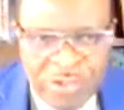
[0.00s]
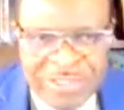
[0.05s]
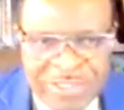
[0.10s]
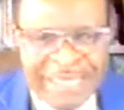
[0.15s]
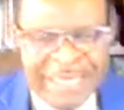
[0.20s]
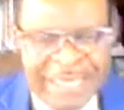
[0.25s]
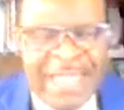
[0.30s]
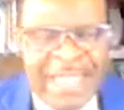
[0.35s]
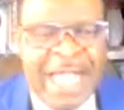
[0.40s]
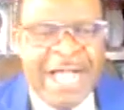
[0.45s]
in
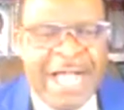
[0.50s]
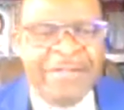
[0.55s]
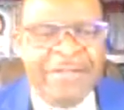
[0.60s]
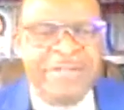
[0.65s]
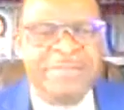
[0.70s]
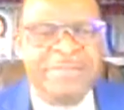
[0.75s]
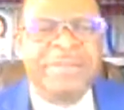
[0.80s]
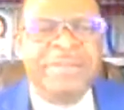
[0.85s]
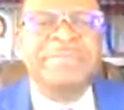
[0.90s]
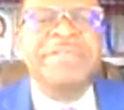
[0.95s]
the house.
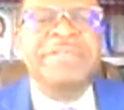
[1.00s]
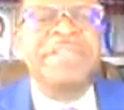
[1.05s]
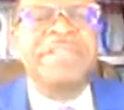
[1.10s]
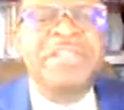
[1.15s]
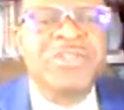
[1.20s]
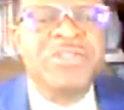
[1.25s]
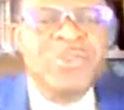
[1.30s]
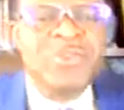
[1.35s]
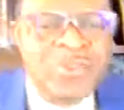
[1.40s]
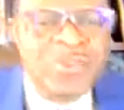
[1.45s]
Maybe they
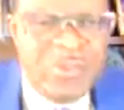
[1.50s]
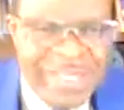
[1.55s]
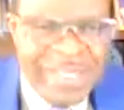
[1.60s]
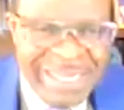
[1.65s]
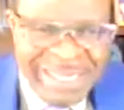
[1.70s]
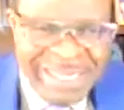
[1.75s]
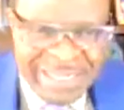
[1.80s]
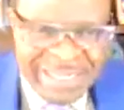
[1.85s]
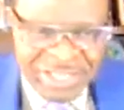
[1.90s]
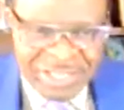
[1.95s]
do the
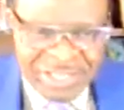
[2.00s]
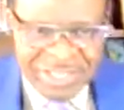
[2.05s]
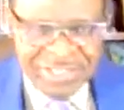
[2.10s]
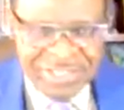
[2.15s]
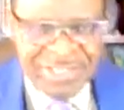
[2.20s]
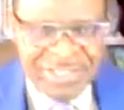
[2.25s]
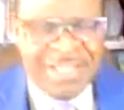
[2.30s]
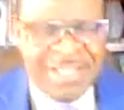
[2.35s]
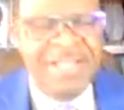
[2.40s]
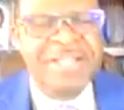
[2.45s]

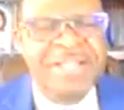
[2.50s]
dishes.